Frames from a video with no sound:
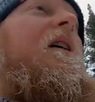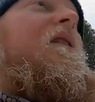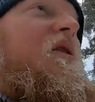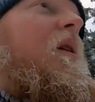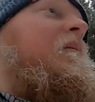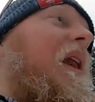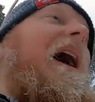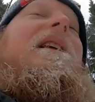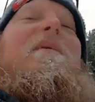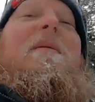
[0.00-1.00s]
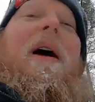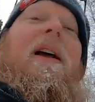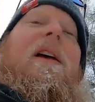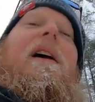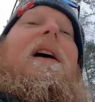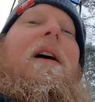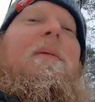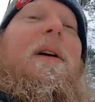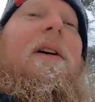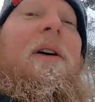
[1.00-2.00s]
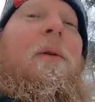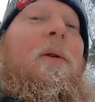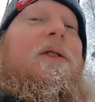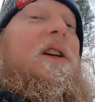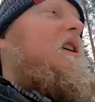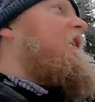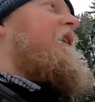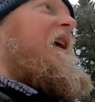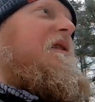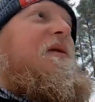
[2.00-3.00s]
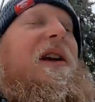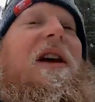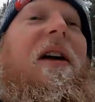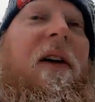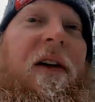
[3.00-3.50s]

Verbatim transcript: So I'm glad to be back at the car, but we'll see you in the next video.